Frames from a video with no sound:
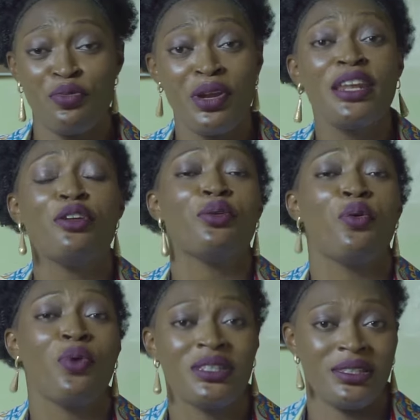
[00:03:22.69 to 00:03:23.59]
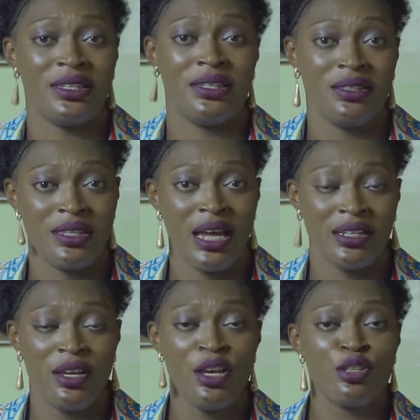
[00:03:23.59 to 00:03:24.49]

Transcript: You really don't know what is inside.